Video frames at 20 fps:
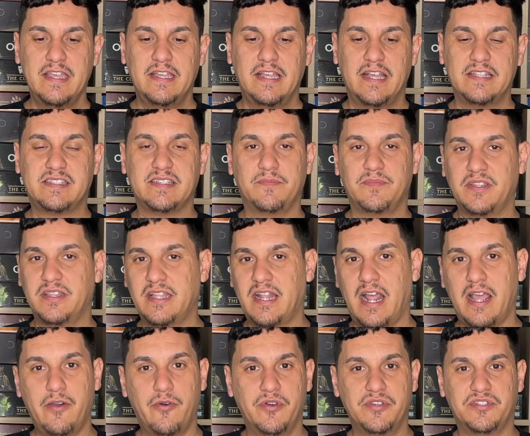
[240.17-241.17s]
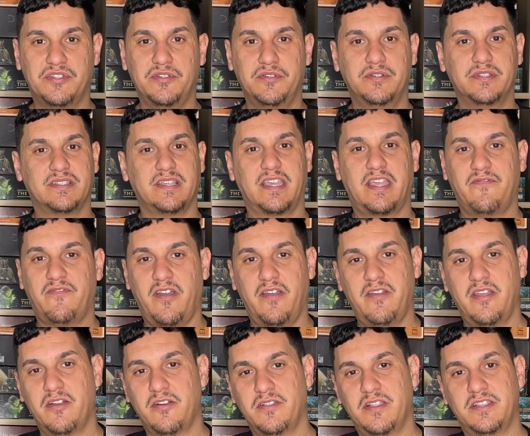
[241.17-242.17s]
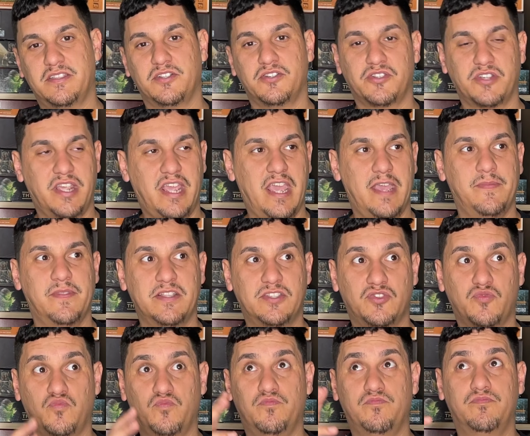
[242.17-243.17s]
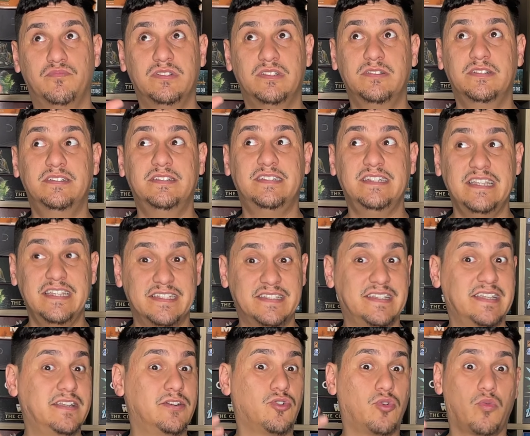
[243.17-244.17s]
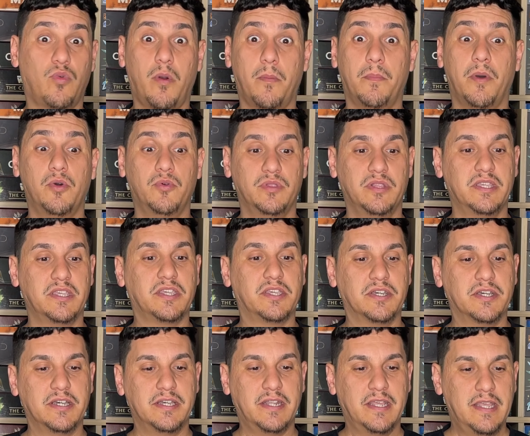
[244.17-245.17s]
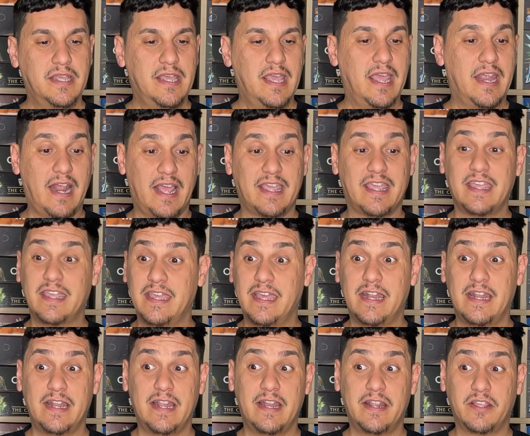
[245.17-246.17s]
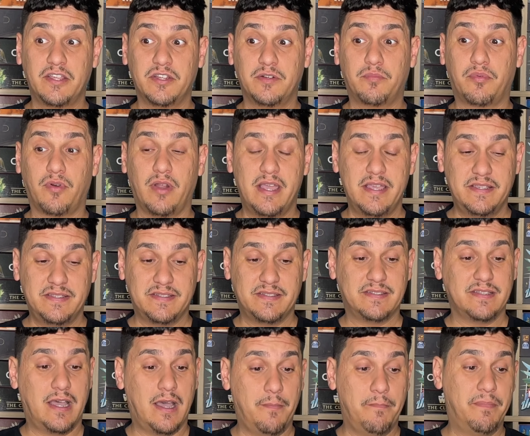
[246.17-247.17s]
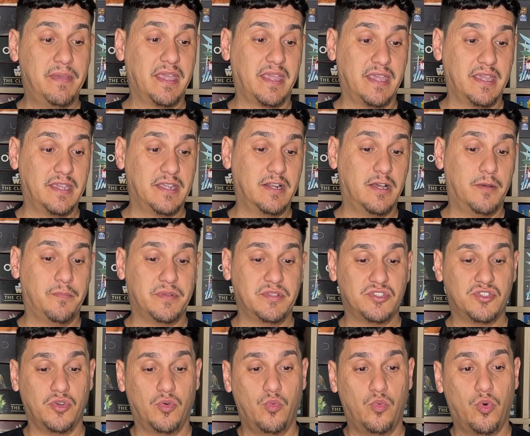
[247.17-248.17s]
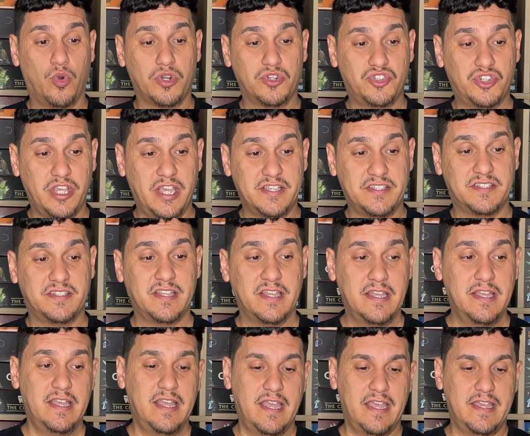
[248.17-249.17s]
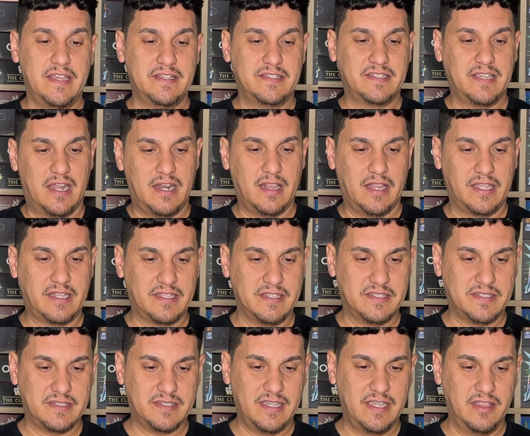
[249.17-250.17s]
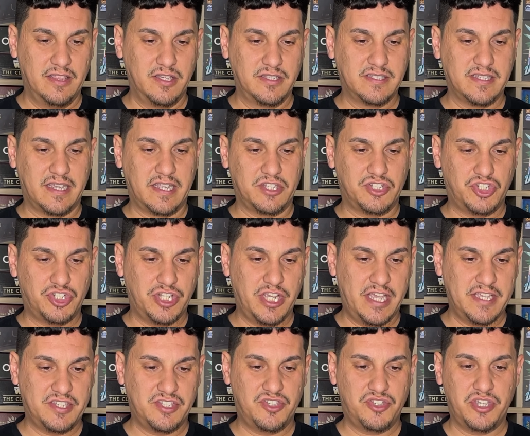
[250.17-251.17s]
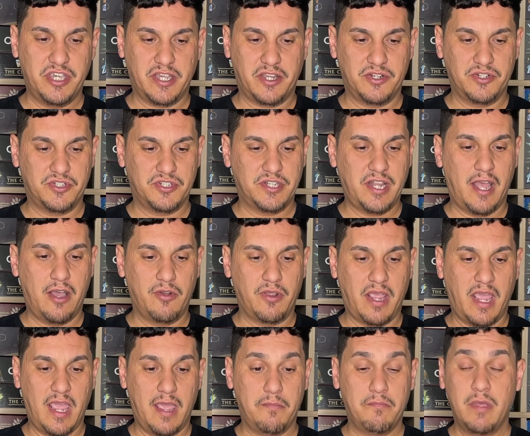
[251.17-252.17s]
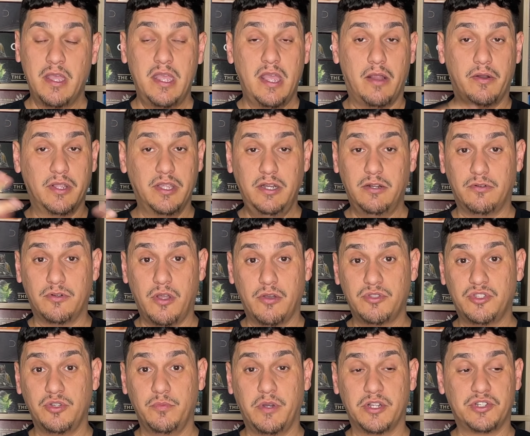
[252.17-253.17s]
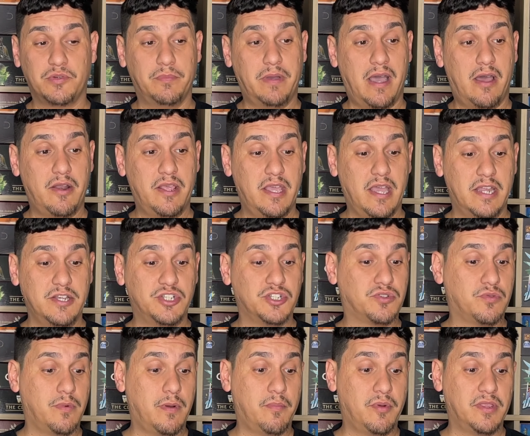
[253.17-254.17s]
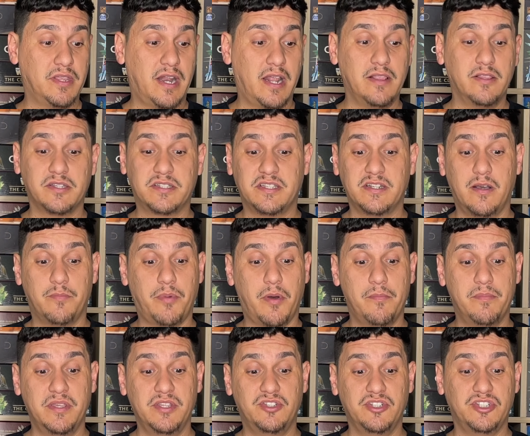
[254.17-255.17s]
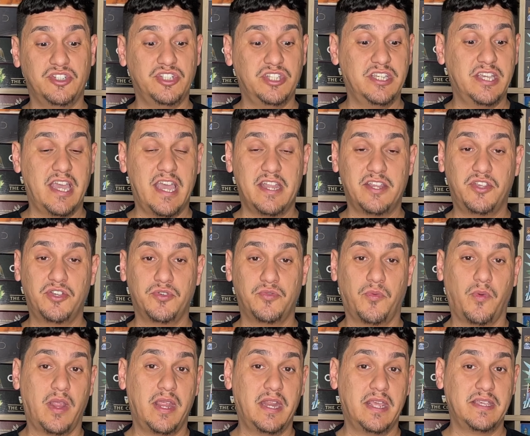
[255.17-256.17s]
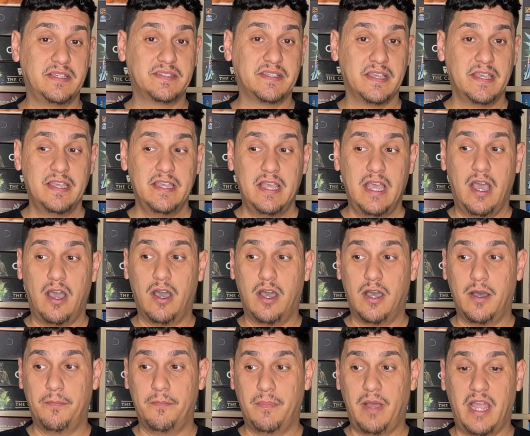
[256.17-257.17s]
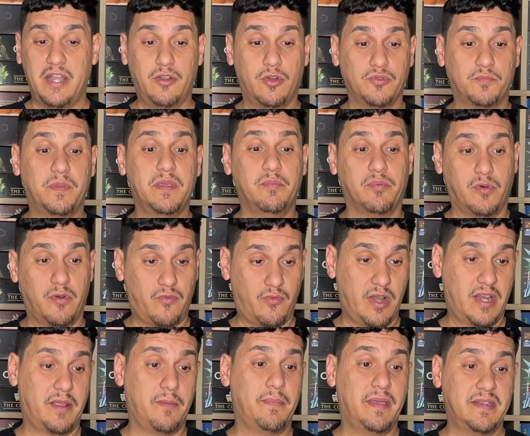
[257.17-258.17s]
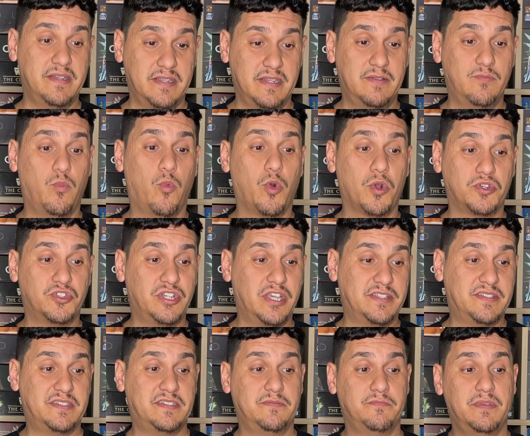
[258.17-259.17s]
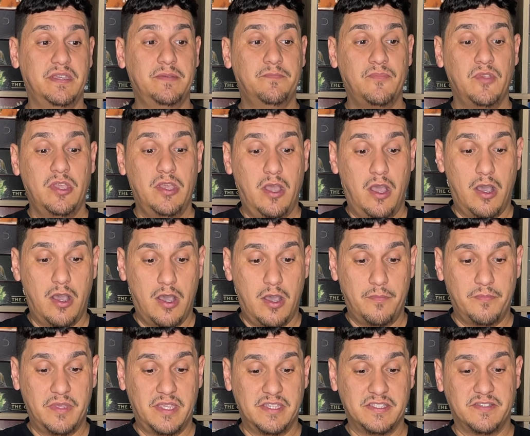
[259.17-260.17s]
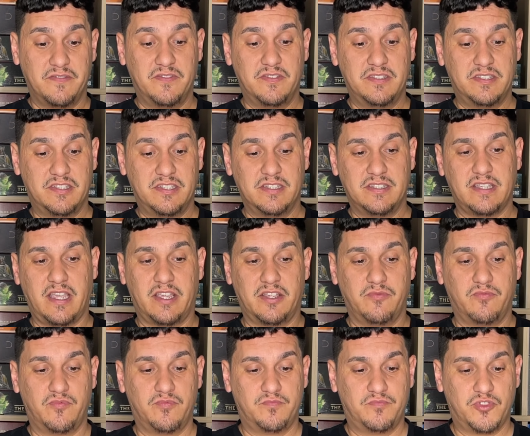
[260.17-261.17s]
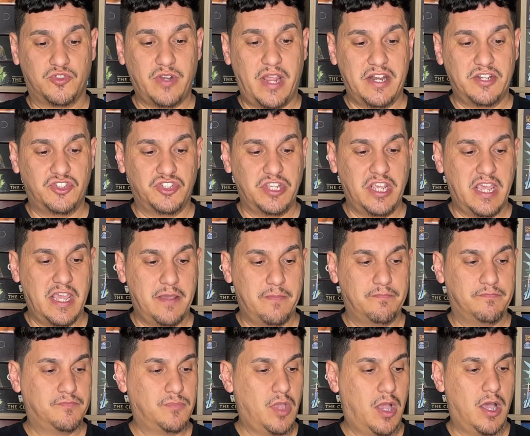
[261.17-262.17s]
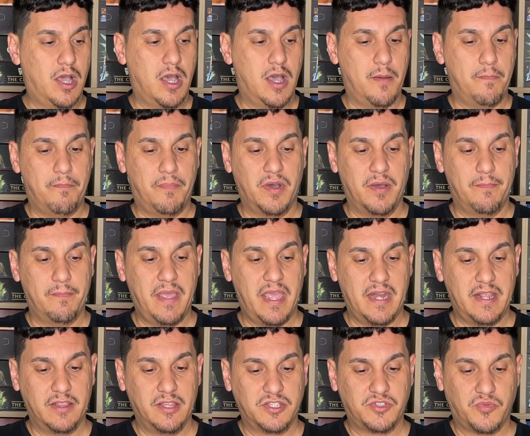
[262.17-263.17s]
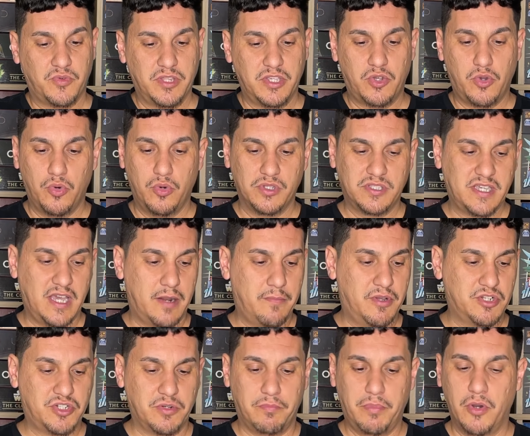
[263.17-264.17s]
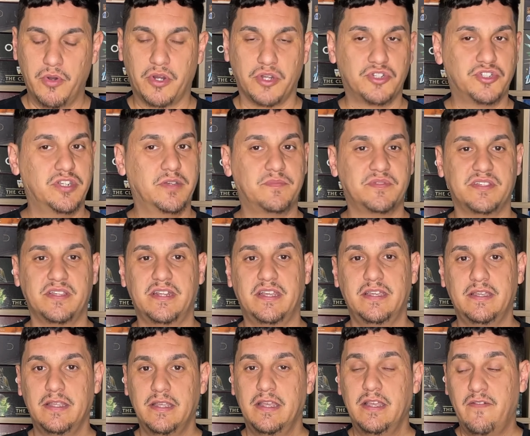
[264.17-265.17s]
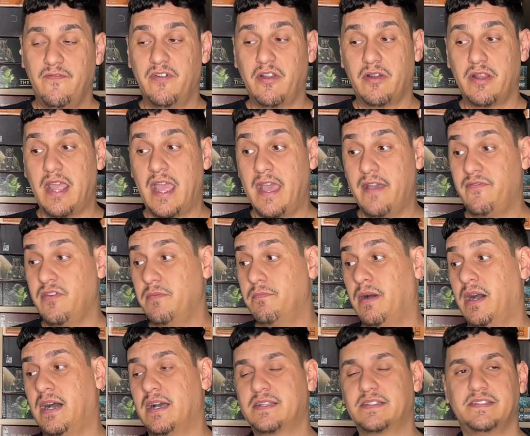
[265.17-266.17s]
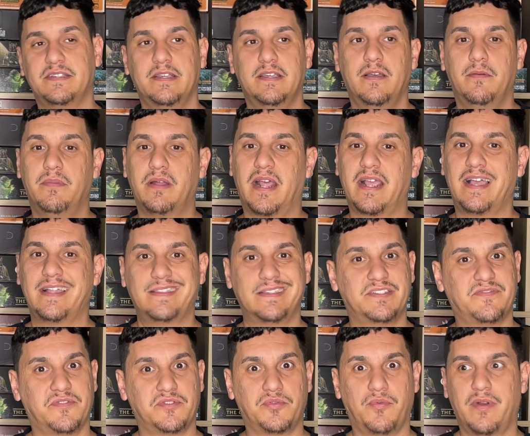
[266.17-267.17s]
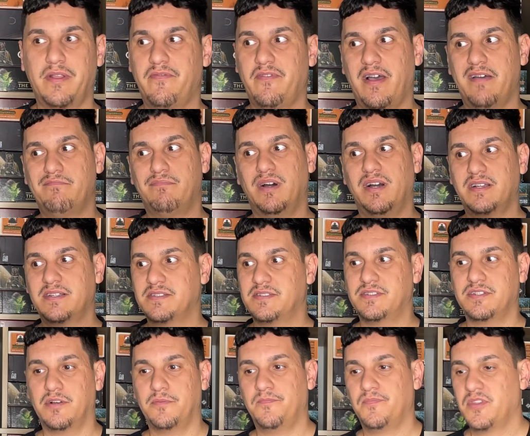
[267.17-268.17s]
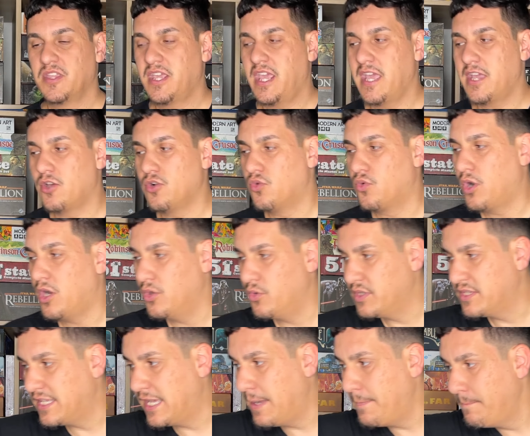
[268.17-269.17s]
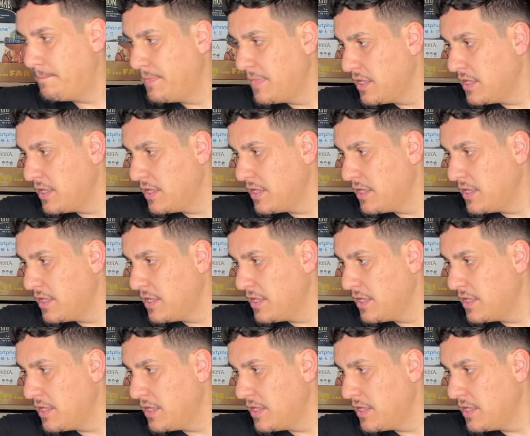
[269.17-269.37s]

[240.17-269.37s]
that's something that I always do, is like if I hear that there's a game that's decent or remotely good and I can get it at a good price, I'm picking it up. And so War Chest is kind of like this, it looks like a chess checker style game. I really don't know too much about it. I just remember that I looked it up on BGG. It had good ratings. I know people have recommended War Chest to me because of it's like a strategy game. But man, it looks really cool. It's got a bunch of poker chips in it. Very heavy box, but I got this for $25, so can't go wrong with that.